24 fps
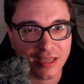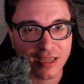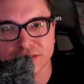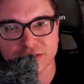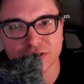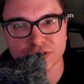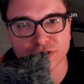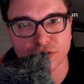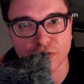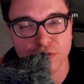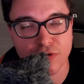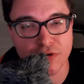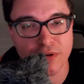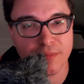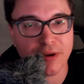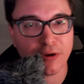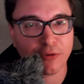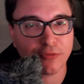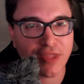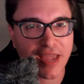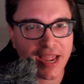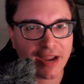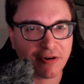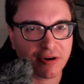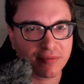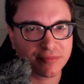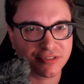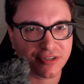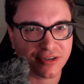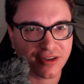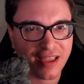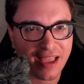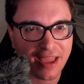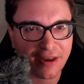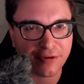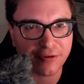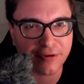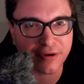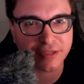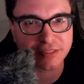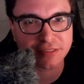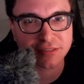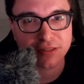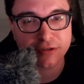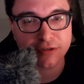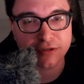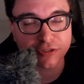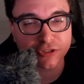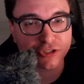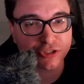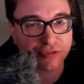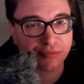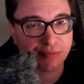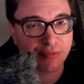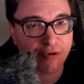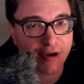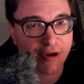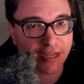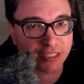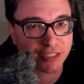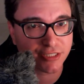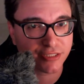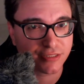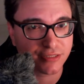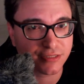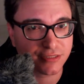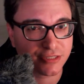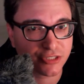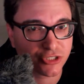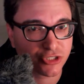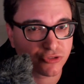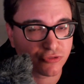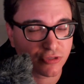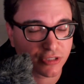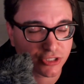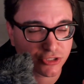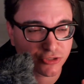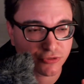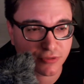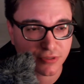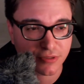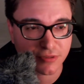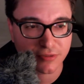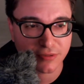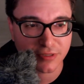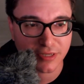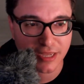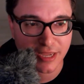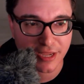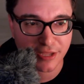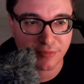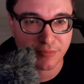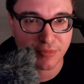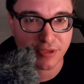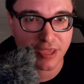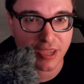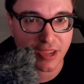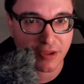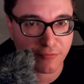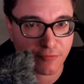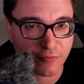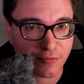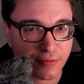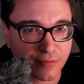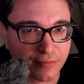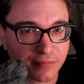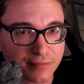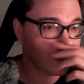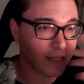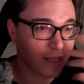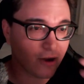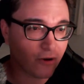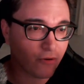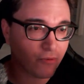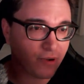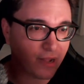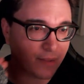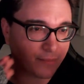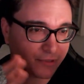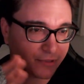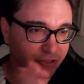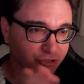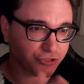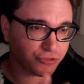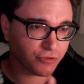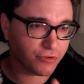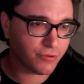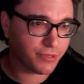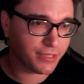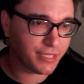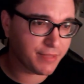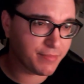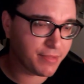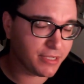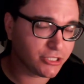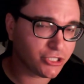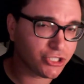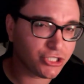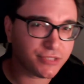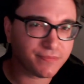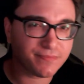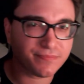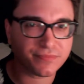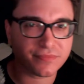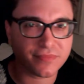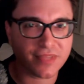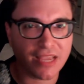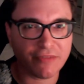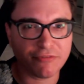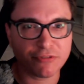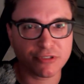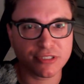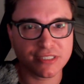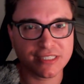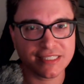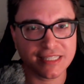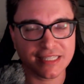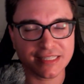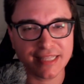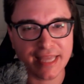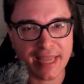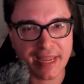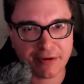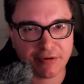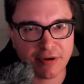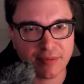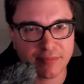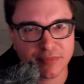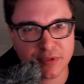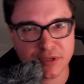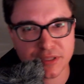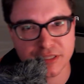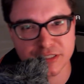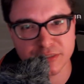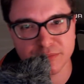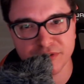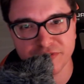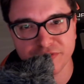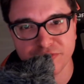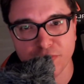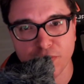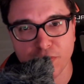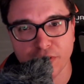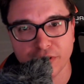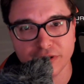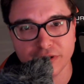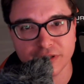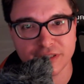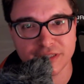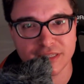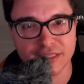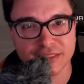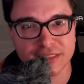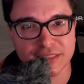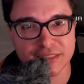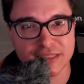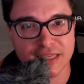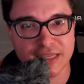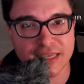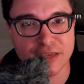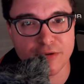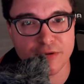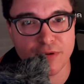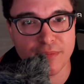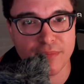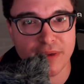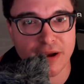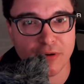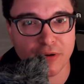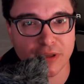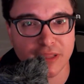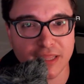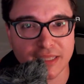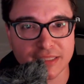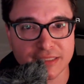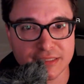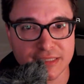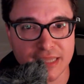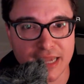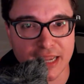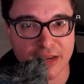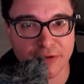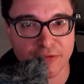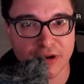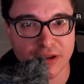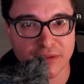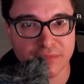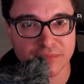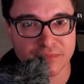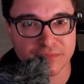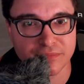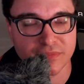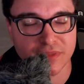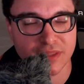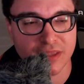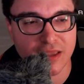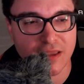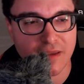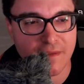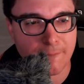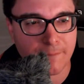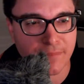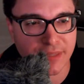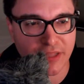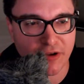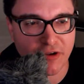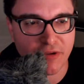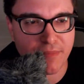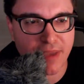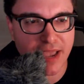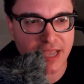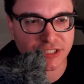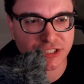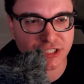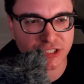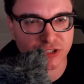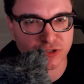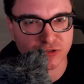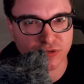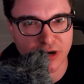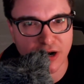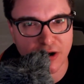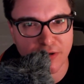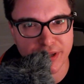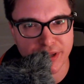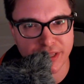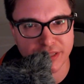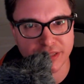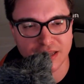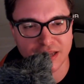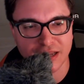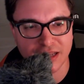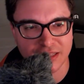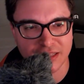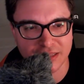So UML diagrams are categorized under two branches, structural and behavioral. Now I'm gonna show you an image. Have you seen a diagram like this before? This is a UML class diagram. But now imagine drawing a